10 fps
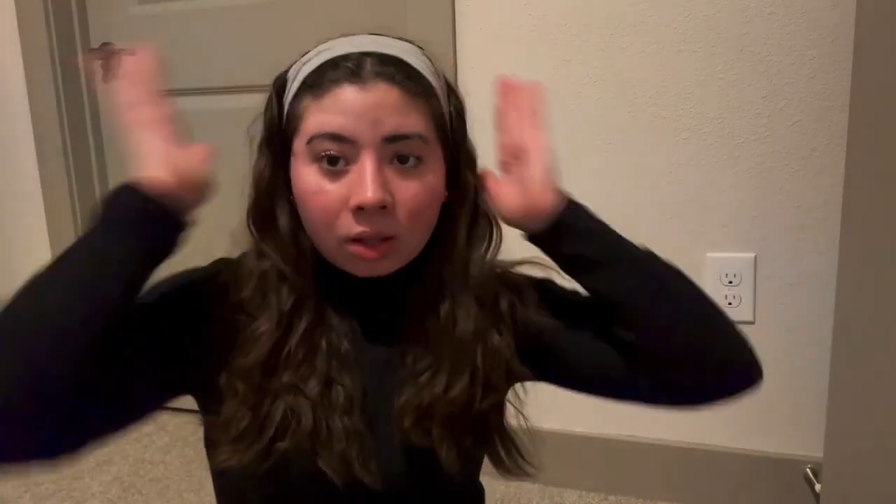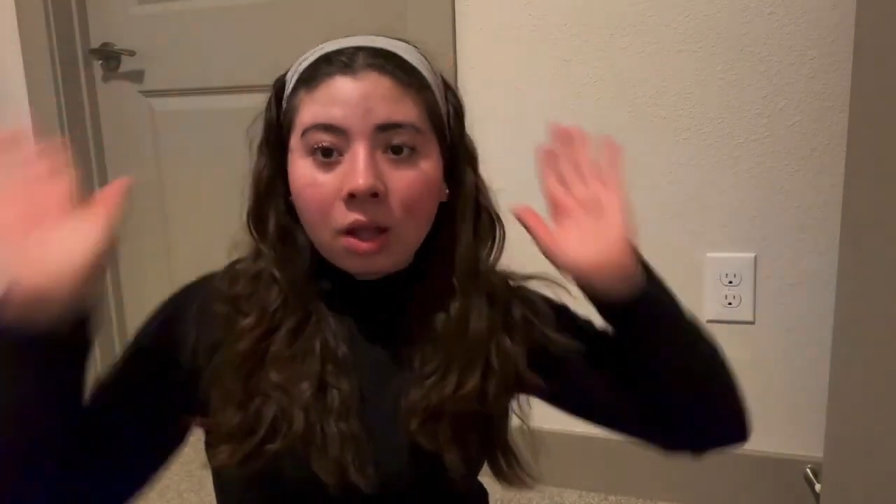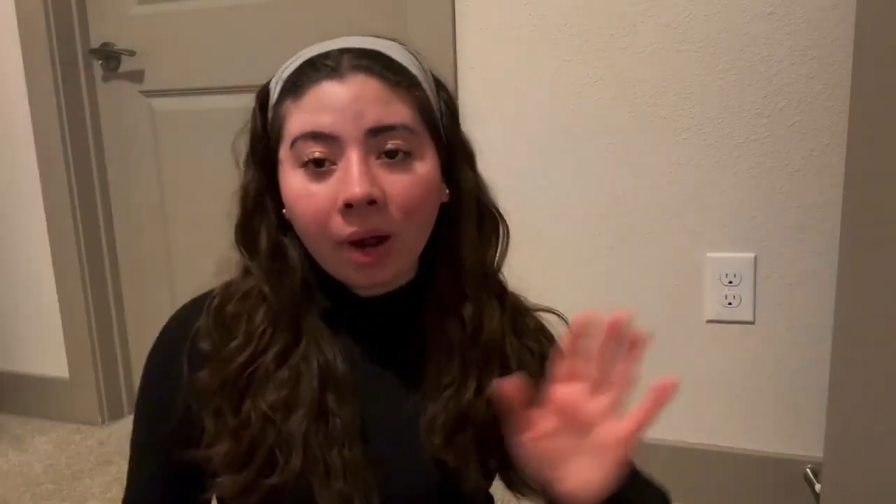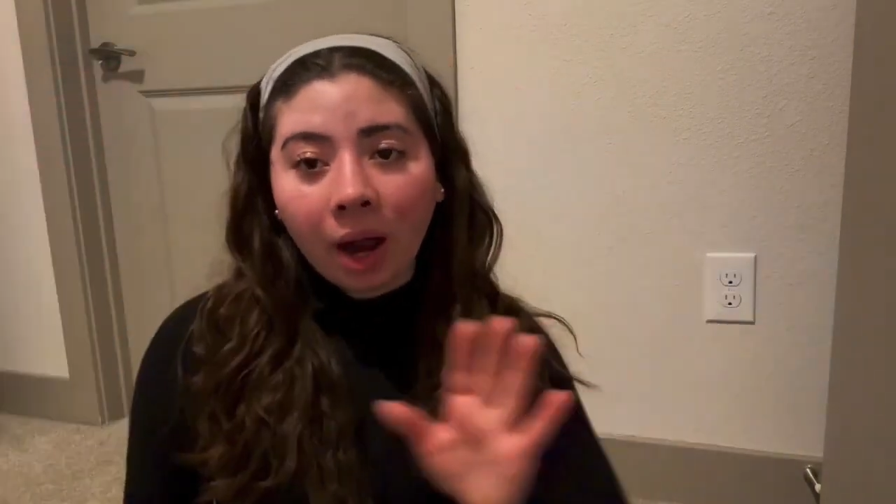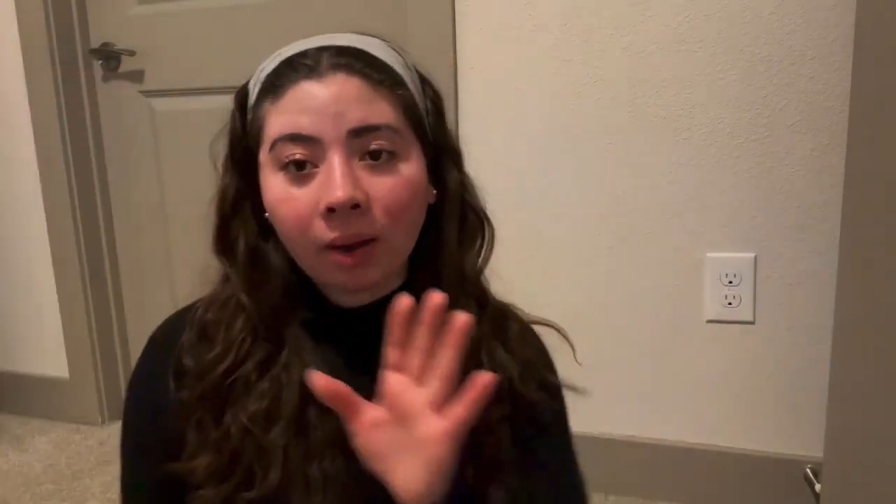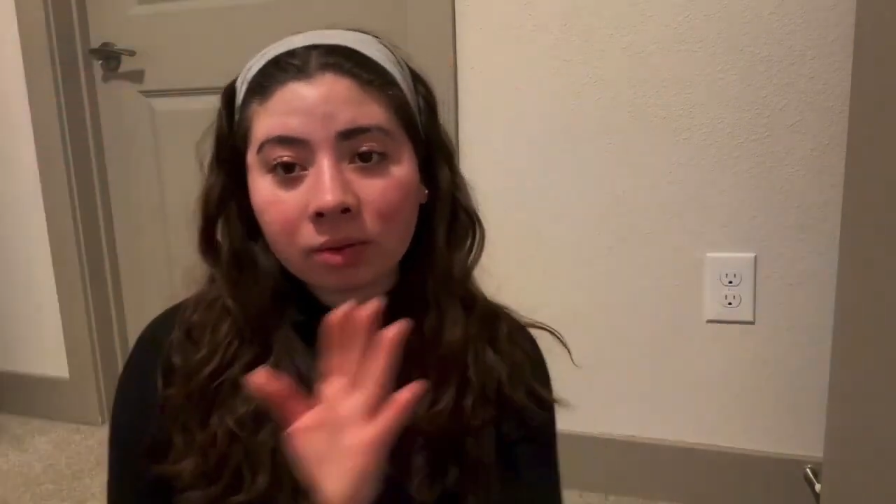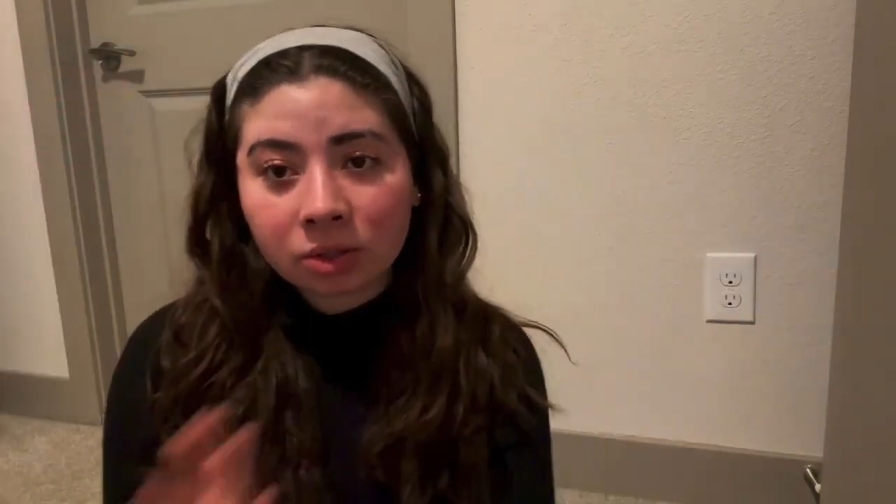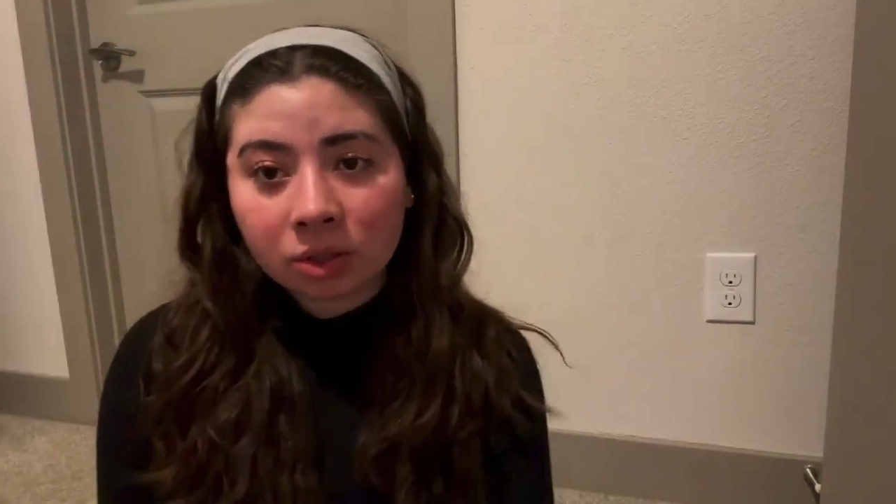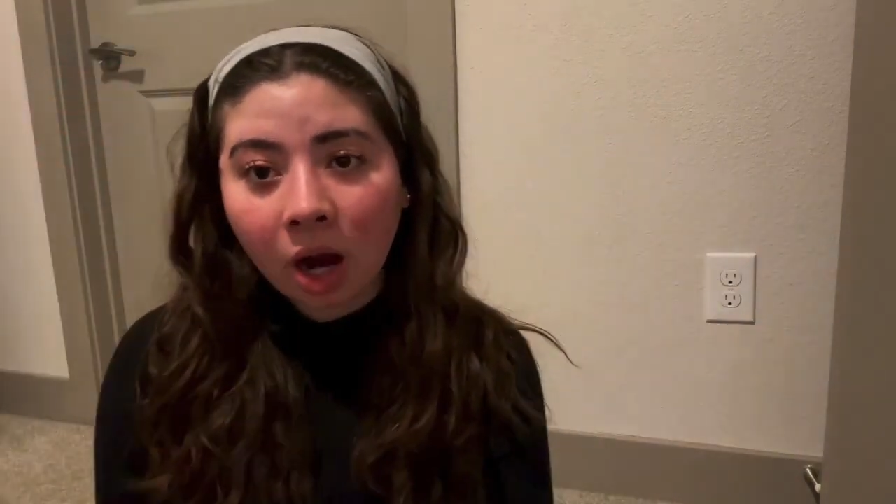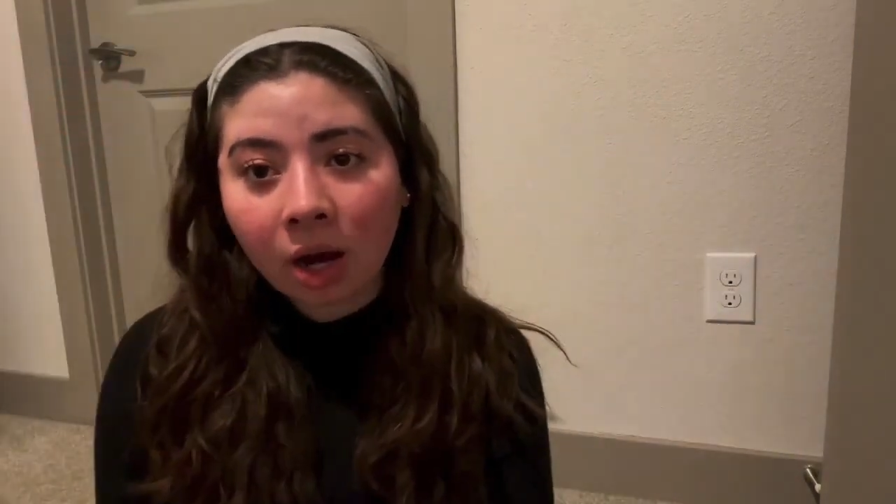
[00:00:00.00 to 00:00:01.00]
But I was
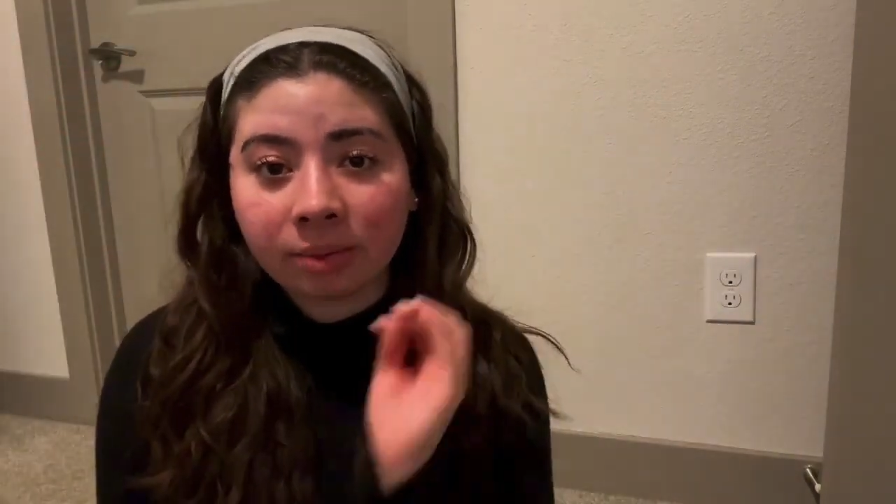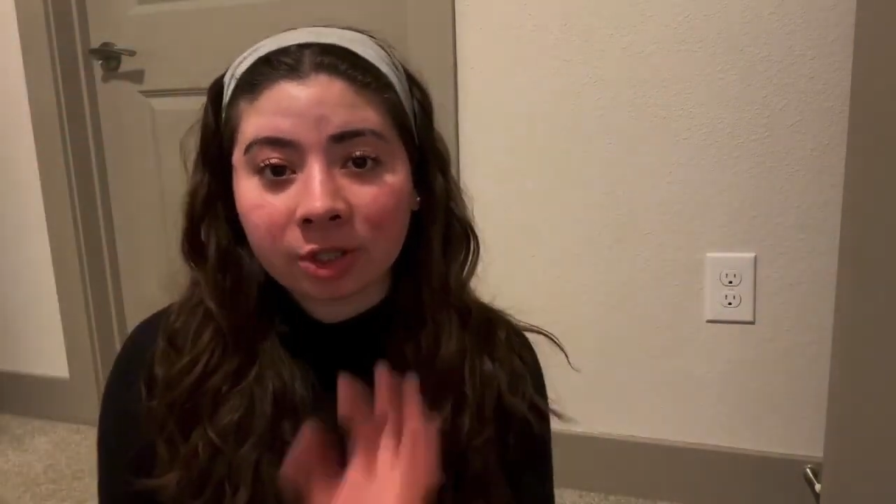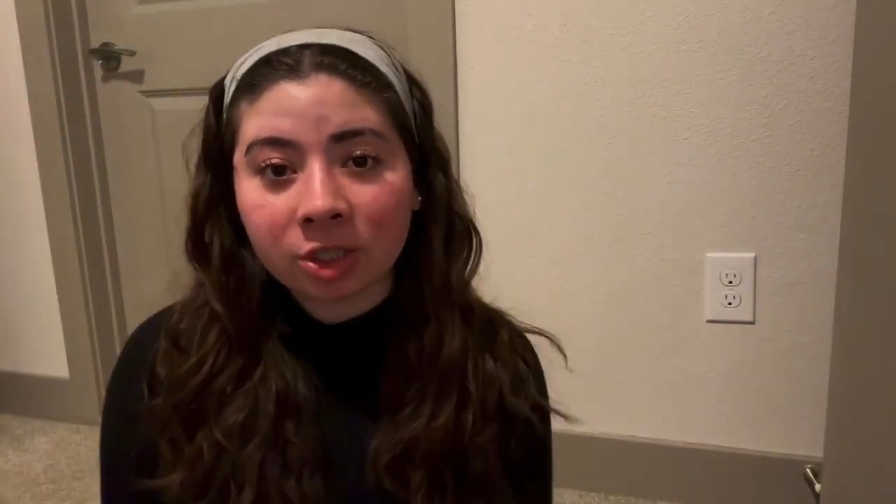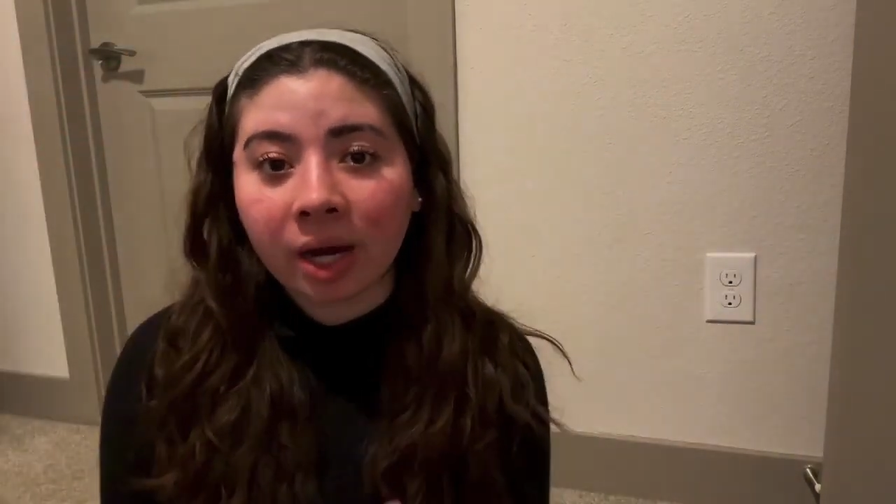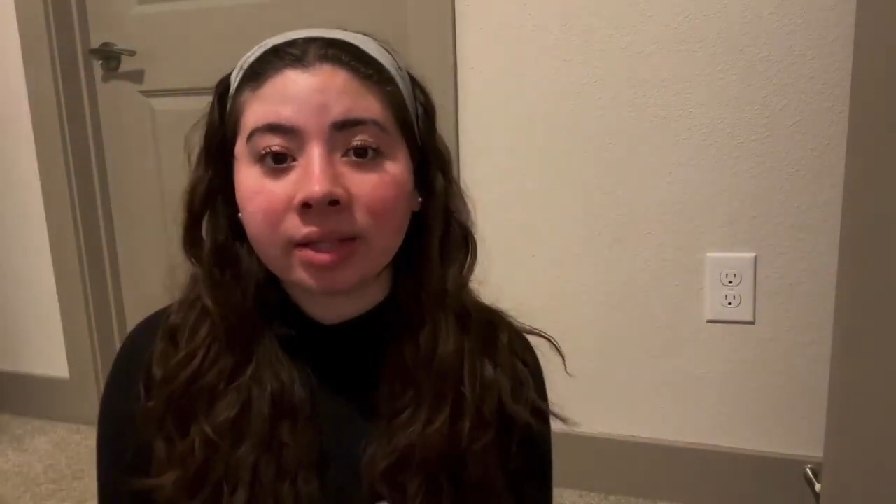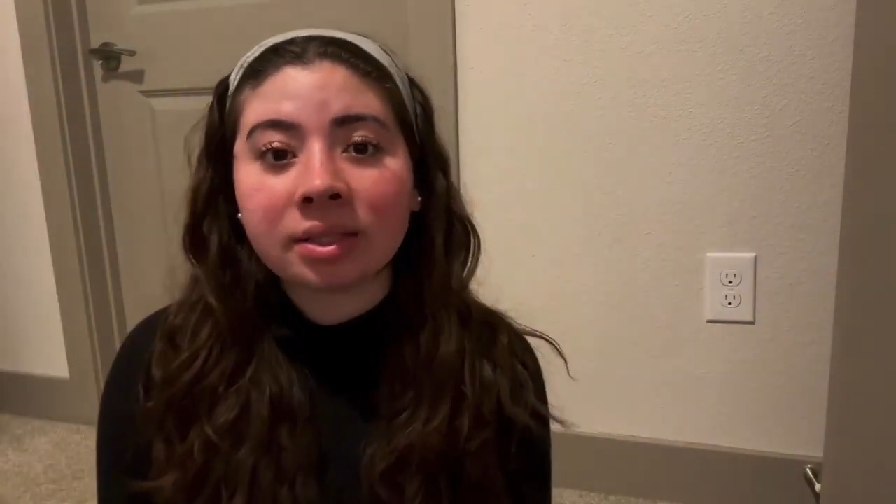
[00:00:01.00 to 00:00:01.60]
not gonna reject